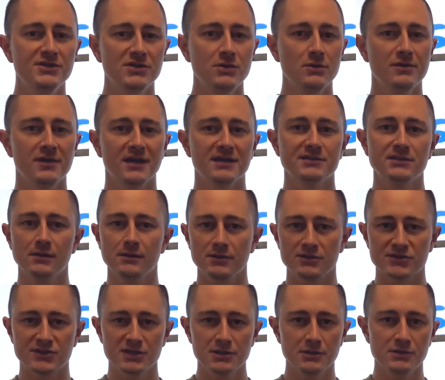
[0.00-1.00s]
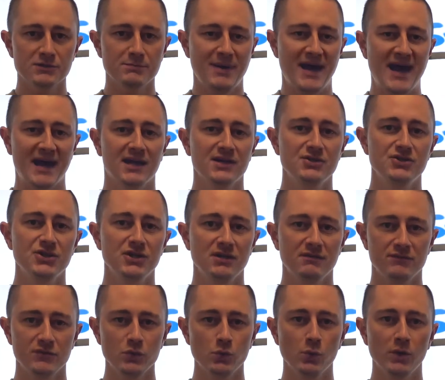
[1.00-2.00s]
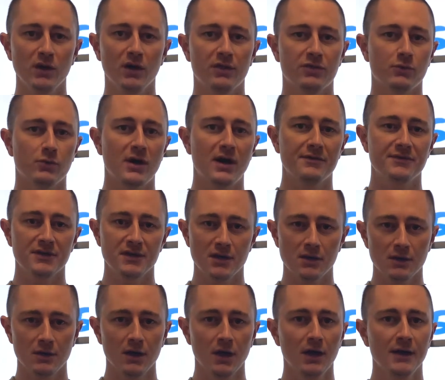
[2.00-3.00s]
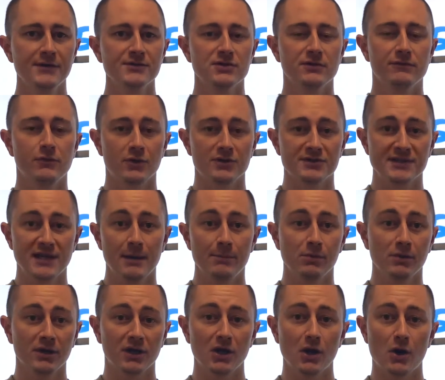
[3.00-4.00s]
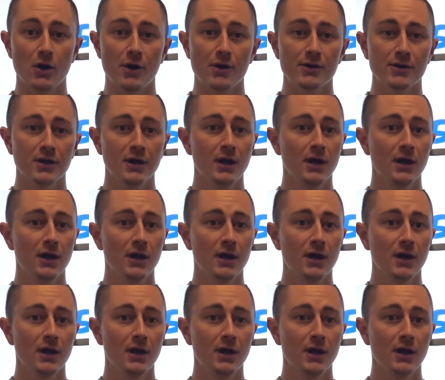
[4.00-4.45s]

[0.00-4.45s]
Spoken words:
things to their skills package, if you will, throughout the year. So for example, a guard.